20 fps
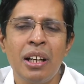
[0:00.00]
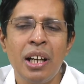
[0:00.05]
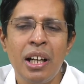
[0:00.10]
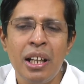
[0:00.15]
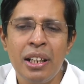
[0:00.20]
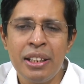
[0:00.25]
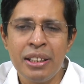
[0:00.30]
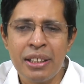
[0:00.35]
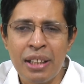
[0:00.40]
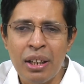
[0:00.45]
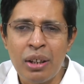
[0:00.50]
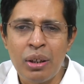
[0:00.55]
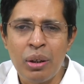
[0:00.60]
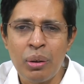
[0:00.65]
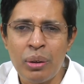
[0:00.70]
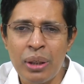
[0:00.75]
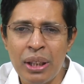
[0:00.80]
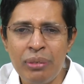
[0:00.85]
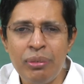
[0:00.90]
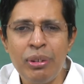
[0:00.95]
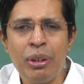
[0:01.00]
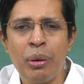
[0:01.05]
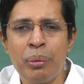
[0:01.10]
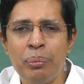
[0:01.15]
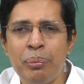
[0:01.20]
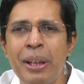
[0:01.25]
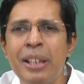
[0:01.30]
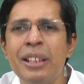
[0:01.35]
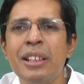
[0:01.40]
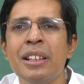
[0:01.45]
in the cloud
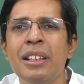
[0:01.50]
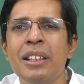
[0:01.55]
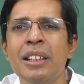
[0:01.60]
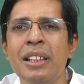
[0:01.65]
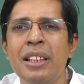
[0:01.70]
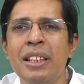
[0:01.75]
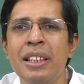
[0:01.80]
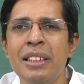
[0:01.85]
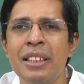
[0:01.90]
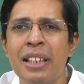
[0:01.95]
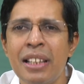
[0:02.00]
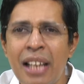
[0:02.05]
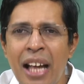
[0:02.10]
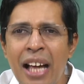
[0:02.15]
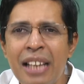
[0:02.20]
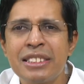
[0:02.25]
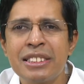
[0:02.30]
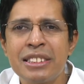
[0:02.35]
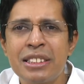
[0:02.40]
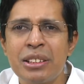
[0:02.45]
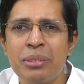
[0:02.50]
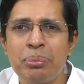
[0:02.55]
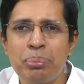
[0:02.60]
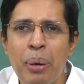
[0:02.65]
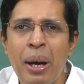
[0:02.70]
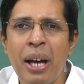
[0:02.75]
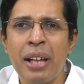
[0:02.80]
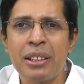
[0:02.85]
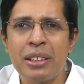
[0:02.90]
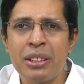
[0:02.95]
environment. The last
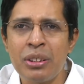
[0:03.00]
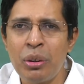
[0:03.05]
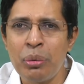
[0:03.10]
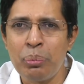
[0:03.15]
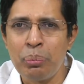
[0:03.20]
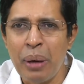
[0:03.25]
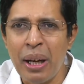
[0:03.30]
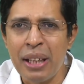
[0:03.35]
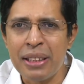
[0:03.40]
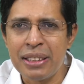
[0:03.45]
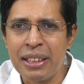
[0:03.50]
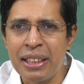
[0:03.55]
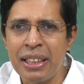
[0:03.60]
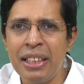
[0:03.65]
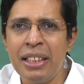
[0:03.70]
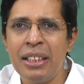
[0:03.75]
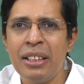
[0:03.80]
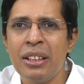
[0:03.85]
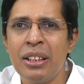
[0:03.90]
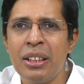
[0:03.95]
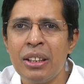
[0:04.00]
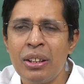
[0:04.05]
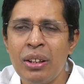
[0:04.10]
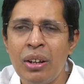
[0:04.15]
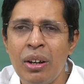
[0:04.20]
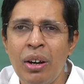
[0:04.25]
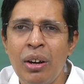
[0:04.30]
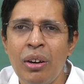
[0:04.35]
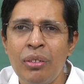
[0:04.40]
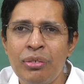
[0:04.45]
part, now part 3
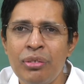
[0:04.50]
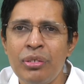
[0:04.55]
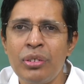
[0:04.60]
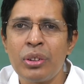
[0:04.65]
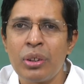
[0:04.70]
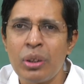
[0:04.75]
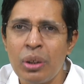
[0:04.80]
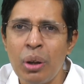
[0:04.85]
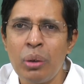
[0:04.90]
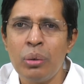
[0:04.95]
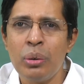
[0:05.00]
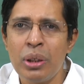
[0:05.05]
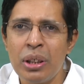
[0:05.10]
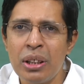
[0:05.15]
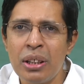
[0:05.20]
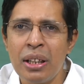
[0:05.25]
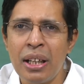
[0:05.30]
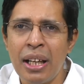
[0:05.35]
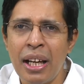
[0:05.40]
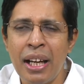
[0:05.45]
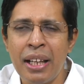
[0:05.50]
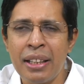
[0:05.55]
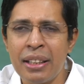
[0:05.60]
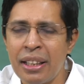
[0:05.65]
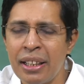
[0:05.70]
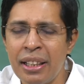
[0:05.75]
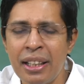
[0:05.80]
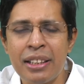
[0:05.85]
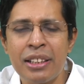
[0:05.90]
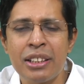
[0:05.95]
of cloud and
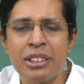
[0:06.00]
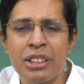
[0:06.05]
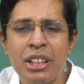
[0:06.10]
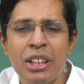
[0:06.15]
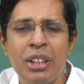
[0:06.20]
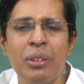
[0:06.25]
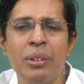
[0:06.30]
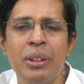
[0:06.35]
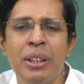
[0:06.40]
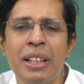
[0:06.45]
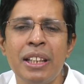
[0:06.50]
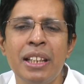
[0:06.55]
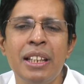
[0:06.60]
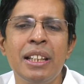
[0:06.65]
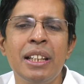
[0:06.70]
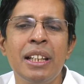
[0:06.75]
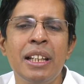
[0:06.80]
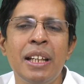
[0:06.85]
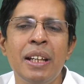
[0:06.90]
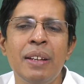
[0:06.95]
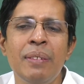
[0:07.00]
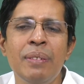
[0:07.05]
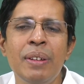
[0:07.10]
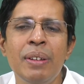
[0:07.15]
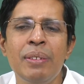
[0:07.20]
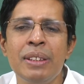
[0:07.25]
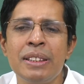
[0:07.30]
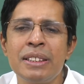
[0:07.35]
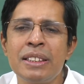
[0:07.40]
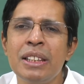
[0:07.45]
related security, we
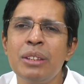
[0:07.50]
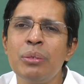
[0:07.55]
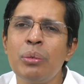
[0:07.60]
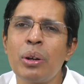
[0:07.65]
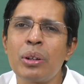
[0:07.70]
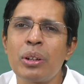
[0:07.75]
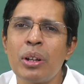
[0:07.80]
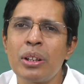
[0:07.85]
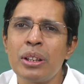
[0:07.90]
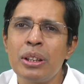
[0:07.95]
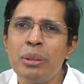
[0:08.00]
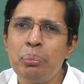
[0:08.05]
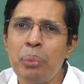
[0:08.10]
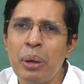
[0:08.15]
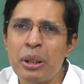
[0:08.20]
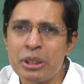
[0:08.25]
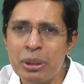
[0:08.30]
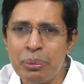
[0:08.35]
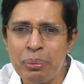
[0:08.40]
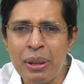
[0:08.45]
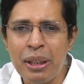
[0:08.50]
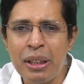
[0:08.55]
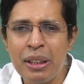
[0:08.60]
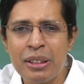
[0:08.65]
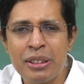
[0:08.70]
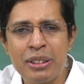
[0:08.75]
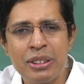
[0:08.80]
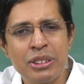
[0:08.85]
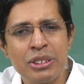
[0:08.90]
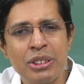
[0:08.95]
will see what are the possible
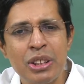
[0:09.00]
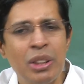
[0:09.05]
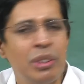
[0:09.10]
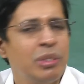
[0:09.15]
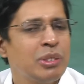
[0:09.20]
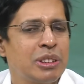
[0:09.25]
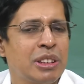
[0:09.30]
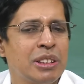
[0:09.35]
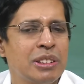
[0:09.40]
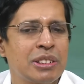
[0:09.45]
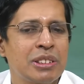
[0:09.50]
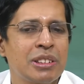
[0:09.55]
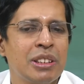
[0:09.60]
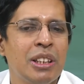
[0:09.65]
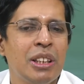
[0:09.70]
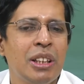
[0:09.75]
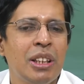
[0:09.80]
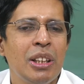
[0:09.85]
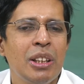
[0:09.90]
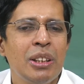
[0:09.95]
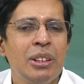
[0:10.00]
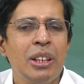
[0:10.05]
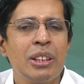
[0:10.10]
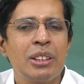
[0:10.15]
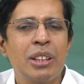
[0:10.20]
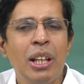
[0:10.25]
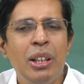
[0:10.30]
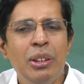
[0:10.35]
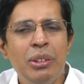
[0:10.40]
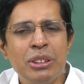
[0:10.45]
solutions. The
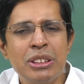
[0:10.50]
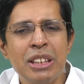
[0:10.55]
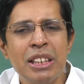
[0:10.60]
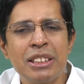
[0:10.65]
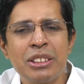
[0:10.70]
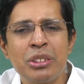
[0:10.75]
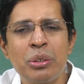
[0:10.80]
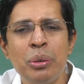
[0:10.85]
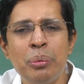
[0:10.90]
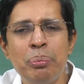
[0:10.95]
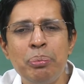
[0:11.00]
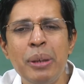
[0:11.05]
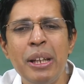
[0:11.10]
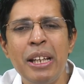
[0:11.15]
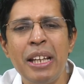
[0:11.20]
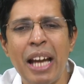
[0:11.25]
solutions could be